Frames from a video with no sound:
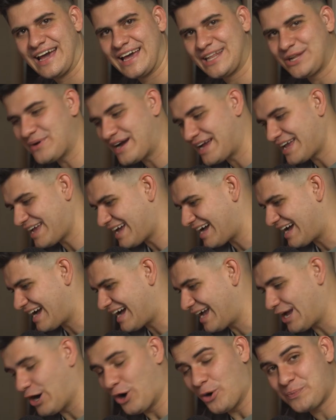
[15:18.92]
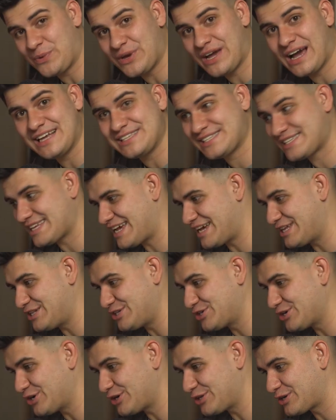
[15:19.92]
Anyway, I hope you guys
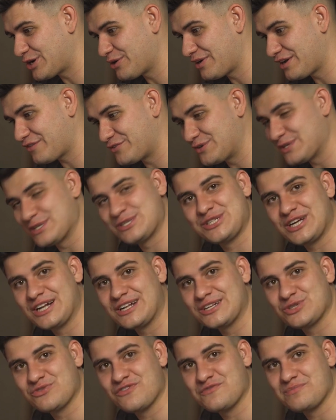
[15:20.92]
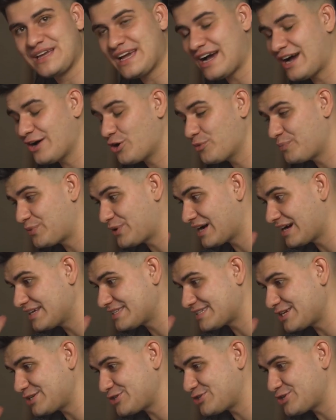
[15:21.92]
enjoyed going through this challenge with me. I hope you
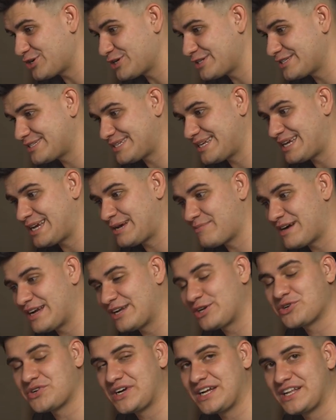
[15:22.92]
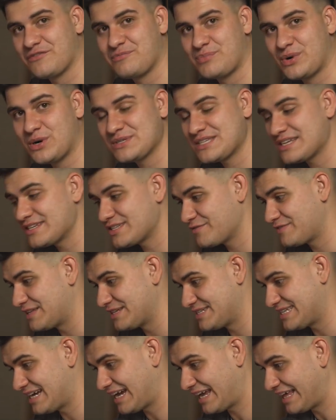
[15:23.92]
guys enjoyed seeing my creative process of
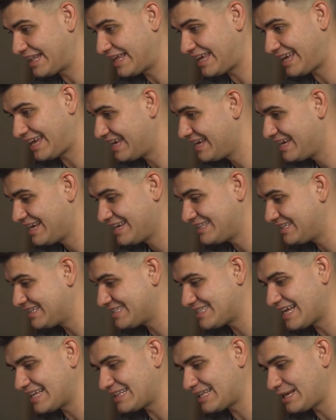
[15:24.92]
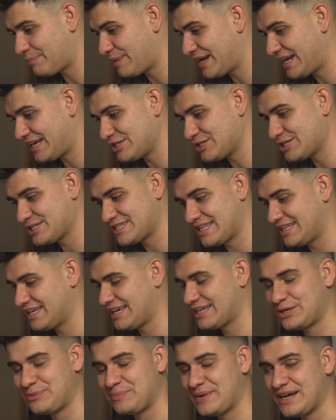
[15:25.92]
designing these landing pages and
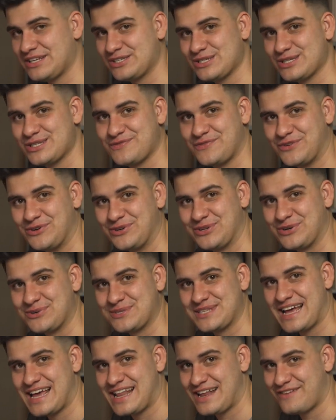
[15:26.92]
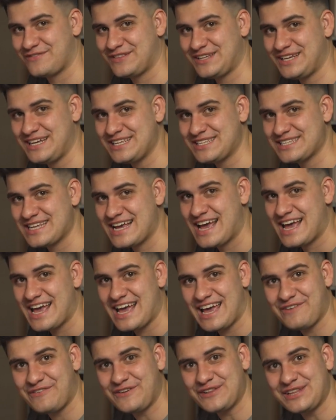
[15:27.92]
the other pages for those NFTs.
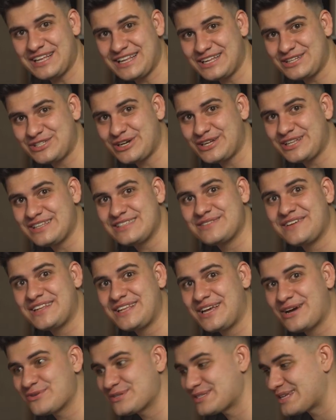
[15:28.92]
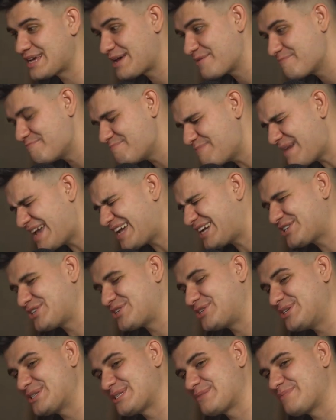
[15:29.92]
If you did enjoy these videos, make
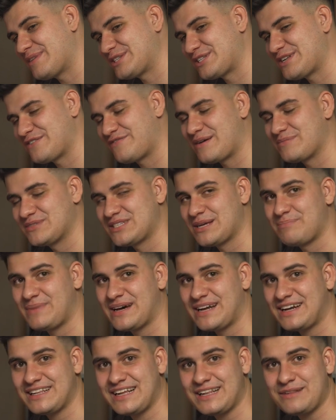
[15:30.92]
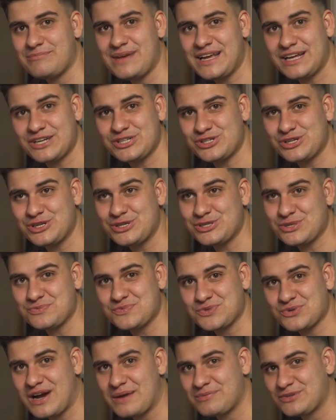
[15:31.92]
sure you smash the thumbs up button and make sure you
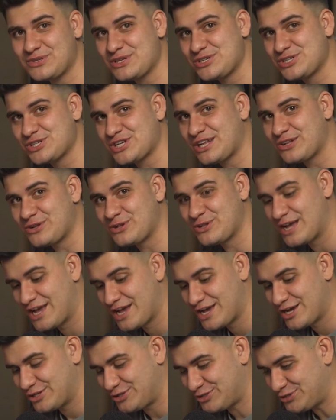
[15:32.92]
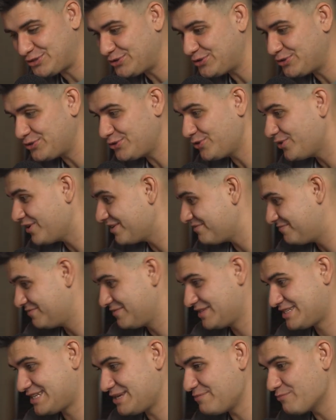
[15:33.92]
subscribe to this channel to
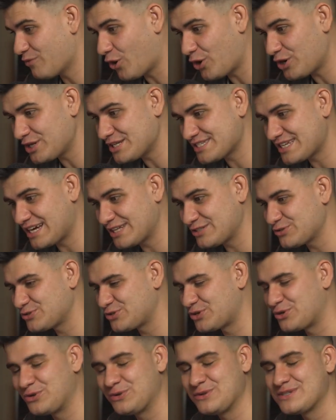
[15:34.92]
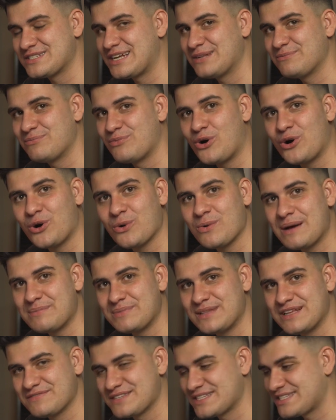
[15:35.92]
see more design tutorials and more
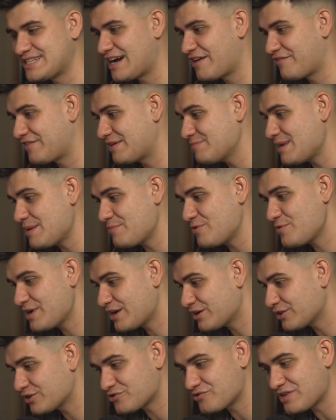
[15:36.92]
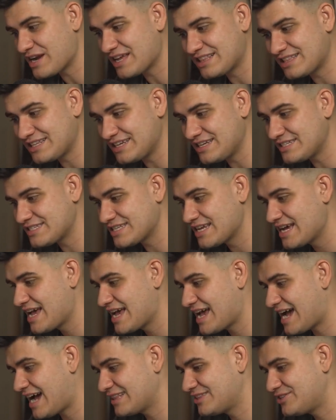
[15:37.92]
web dev stuff. And maybe we could create these
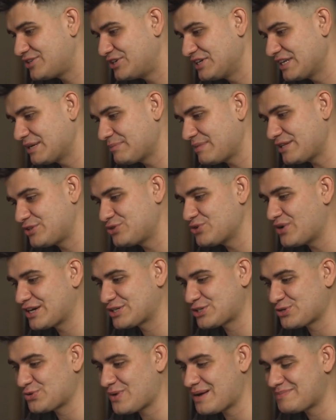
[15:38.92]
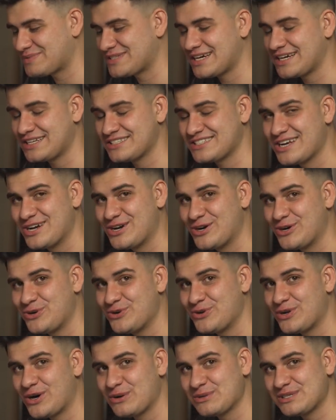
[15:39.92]
and turn them into actual websites.
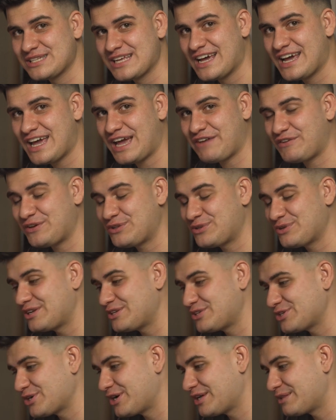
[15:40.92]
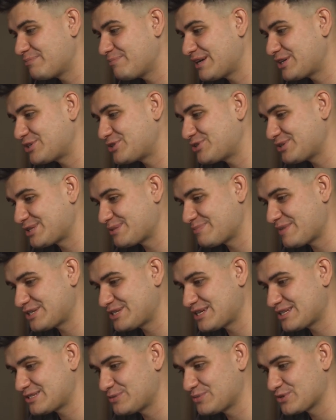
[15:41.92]
Who knows? If you do enjoy it, make sure you smash
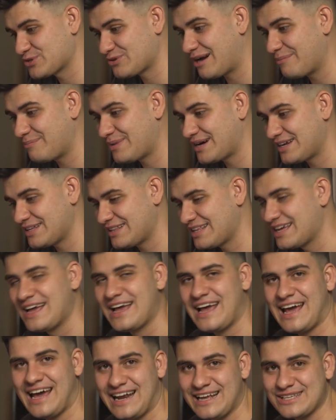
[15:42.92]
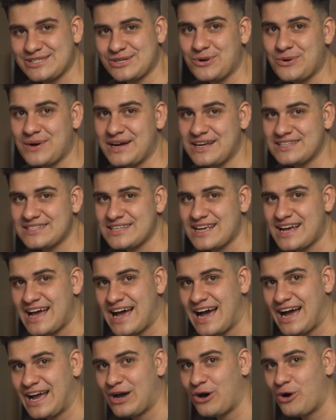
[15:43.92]
that subscribe button. And as always,
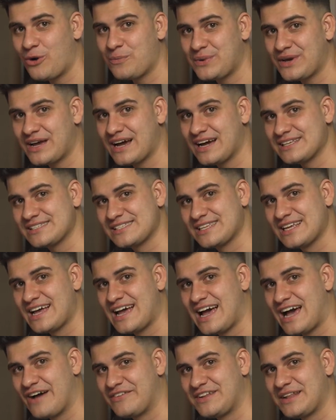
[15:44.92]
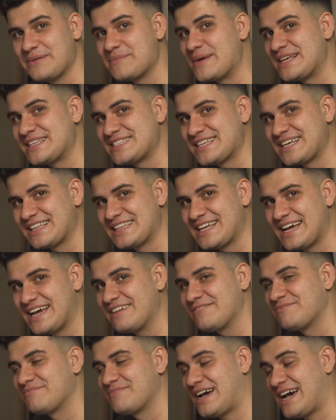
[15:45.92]
I hope you guys have an amazing
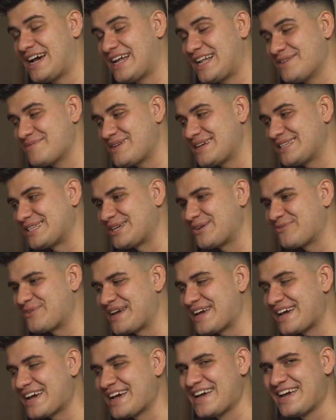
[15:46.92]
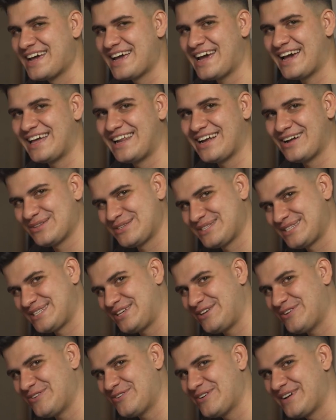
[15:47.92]
day, an amazing week. And I'll
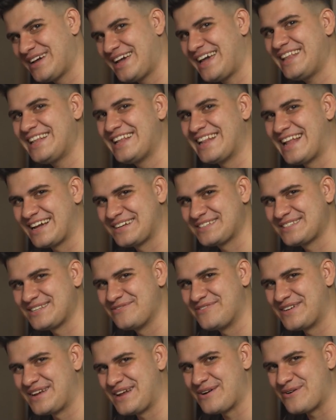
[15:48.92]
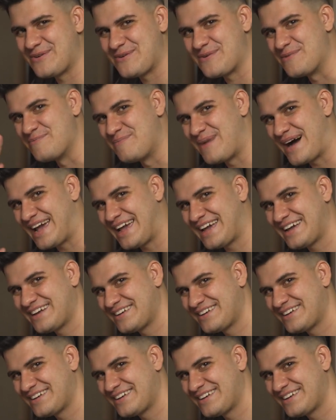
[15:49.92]
see you in the next video. Bye.